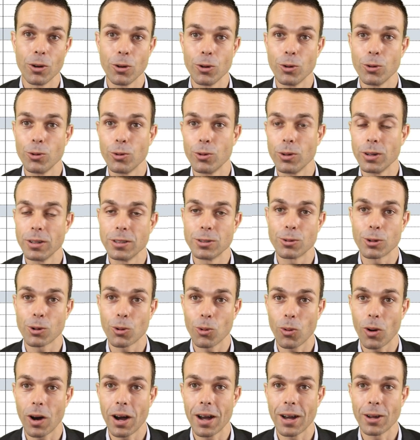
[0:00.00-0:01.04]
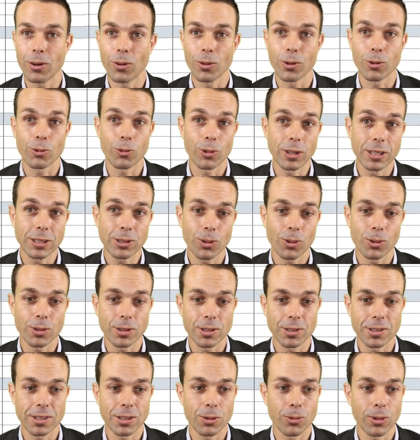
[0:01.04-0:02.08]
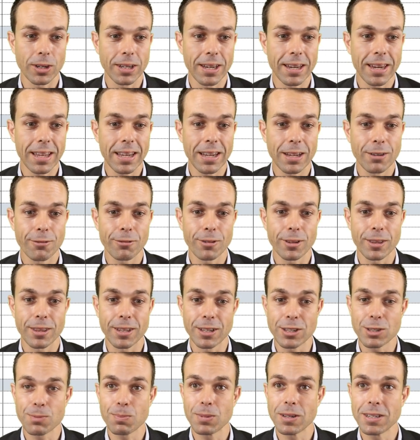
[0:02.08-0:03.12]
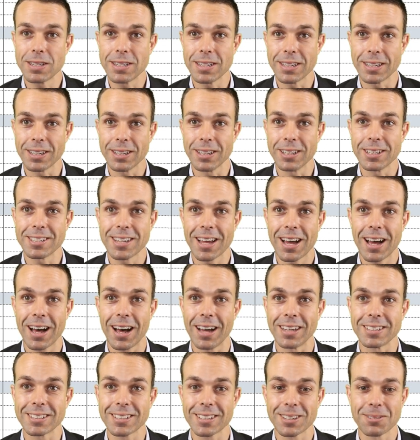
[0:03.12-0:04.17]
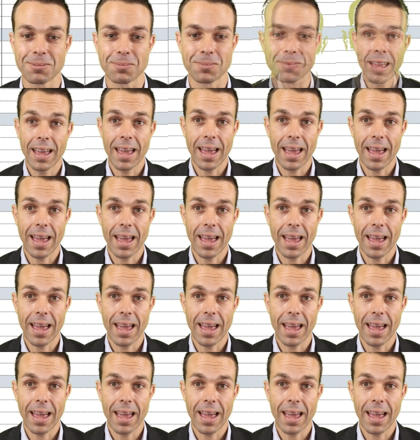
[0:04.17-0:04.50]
who is required or the resources that we need for this particular task.